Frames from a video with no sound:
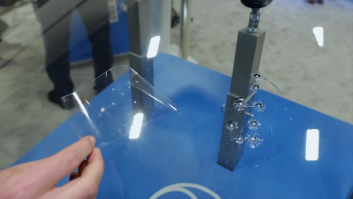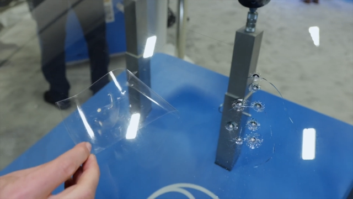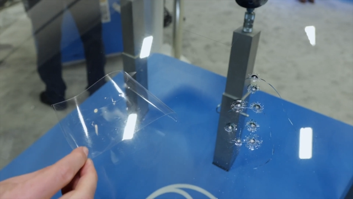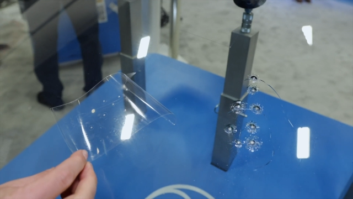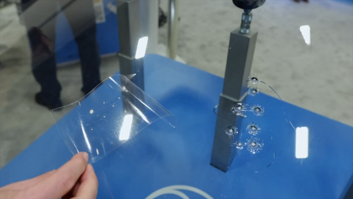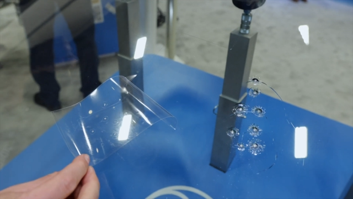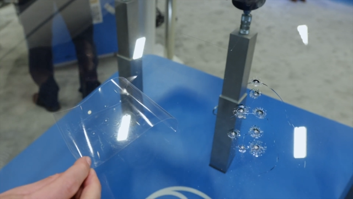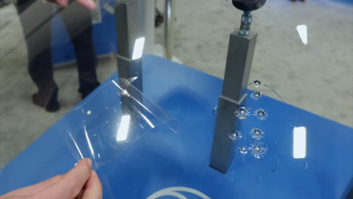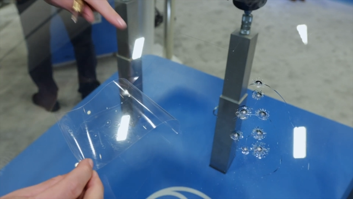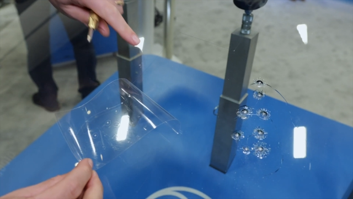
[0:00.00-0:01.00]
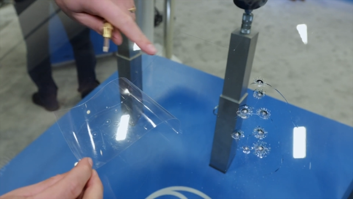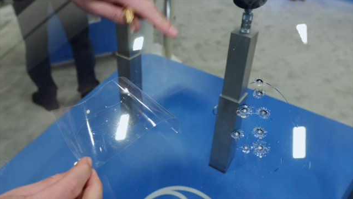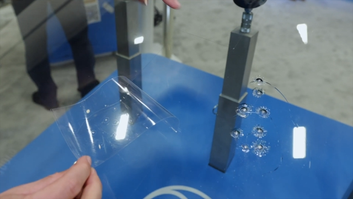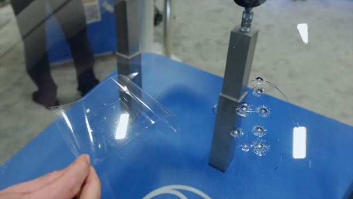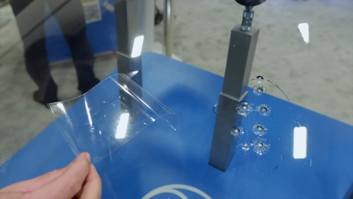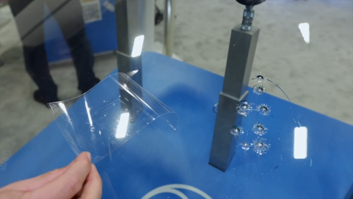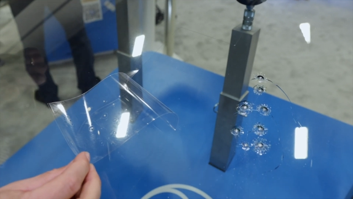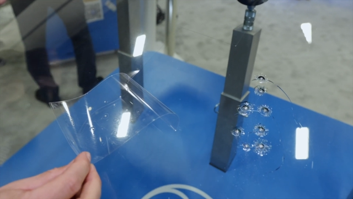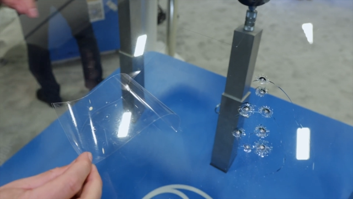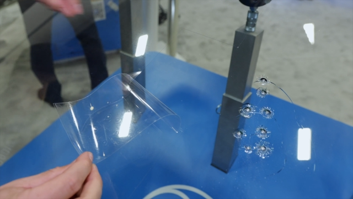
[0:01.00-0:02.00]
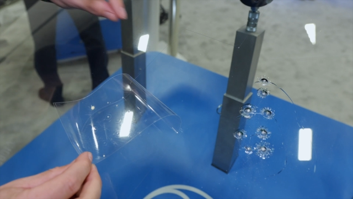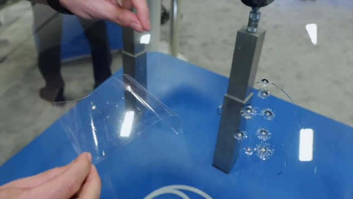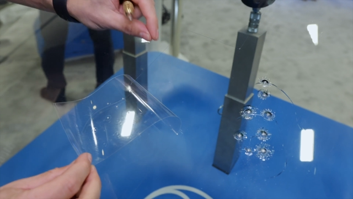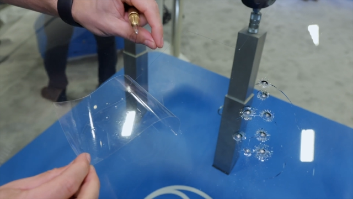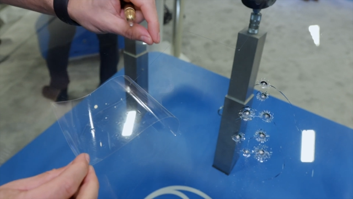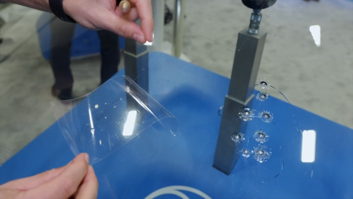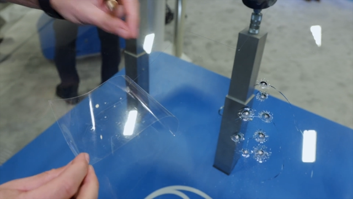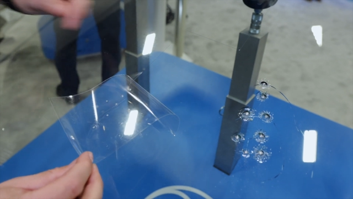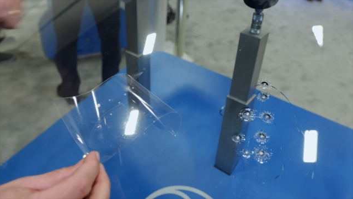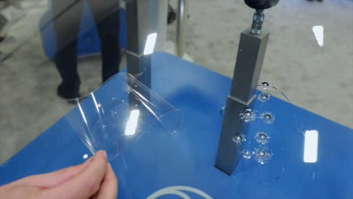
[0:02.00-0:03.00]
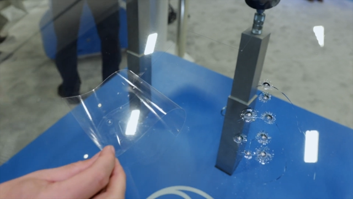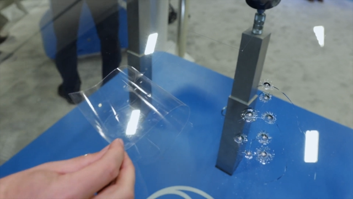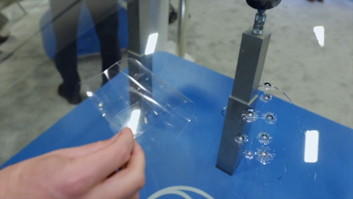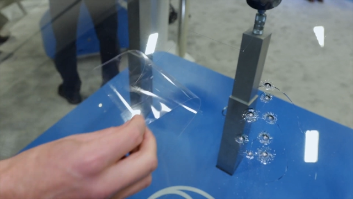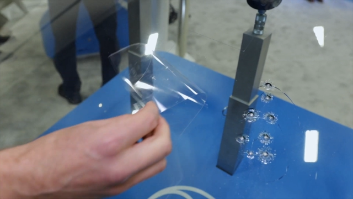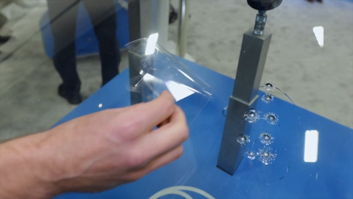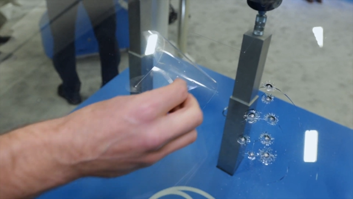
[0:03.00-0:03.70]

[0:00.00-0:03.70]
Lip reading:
(no speaker visible)